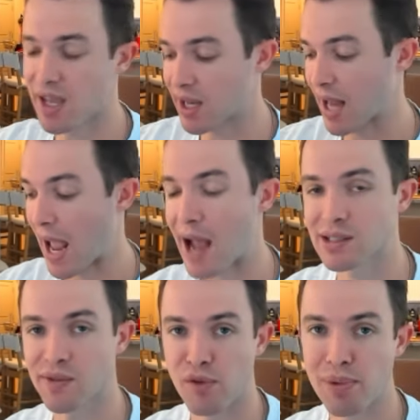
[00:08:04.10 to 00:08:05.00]
take an
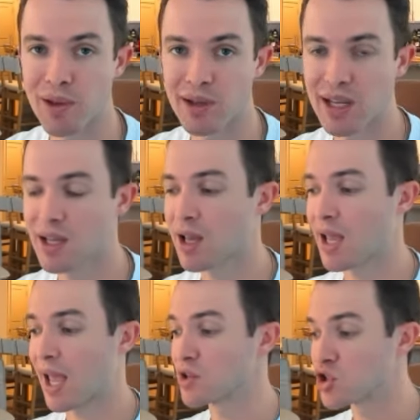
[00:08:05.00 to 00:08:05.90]
active ability
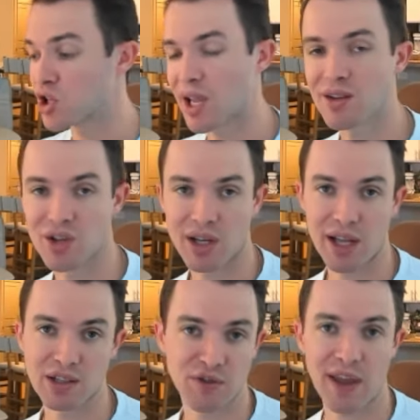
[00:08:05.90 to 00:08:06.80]
and change it
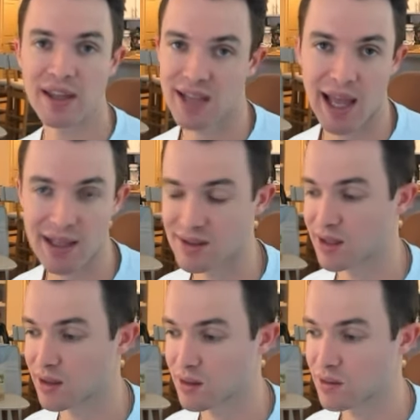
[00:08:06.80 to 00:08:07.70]
is
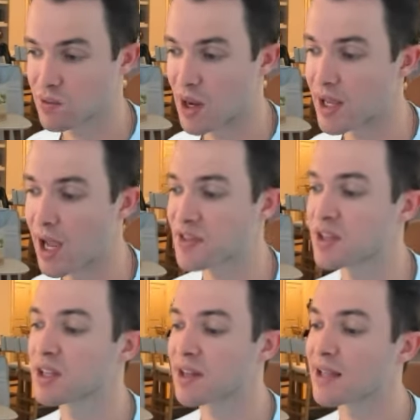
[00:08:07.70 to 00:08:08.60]
fantastic, right? I
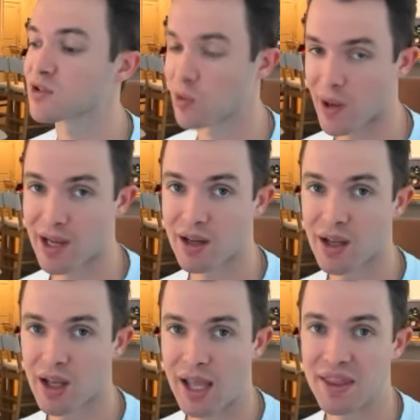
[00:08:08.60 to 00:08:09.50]
think that that's great.
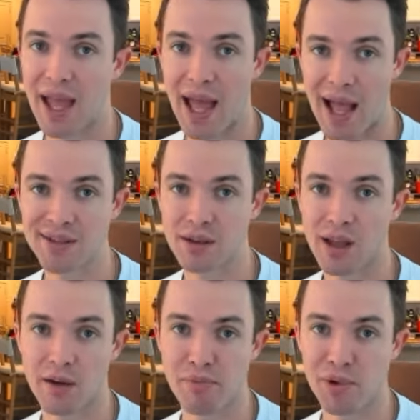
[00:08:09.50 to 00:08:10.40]
And that adds a
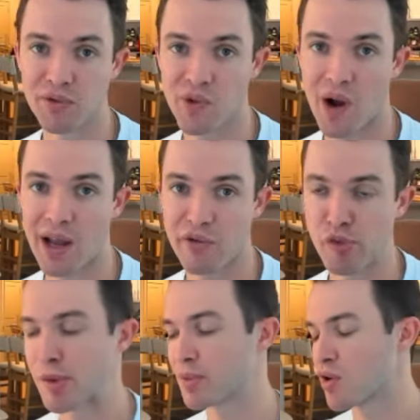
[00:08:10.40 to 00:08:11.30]
lot of build variety
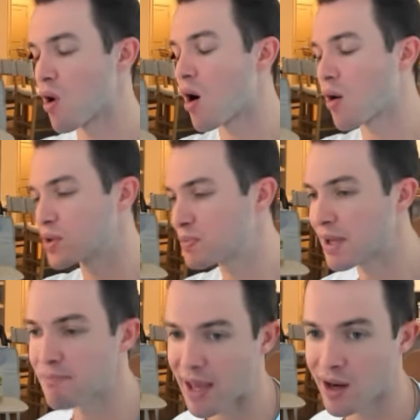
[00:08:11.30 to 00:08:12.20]
for people. There will always
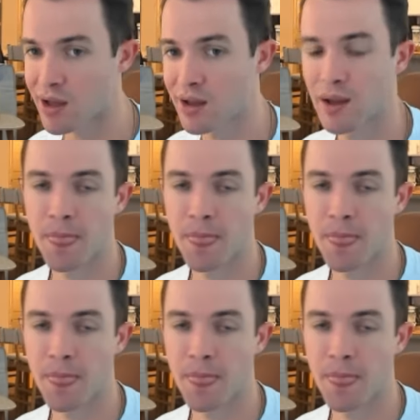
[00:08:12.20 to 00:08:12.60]
be a meta,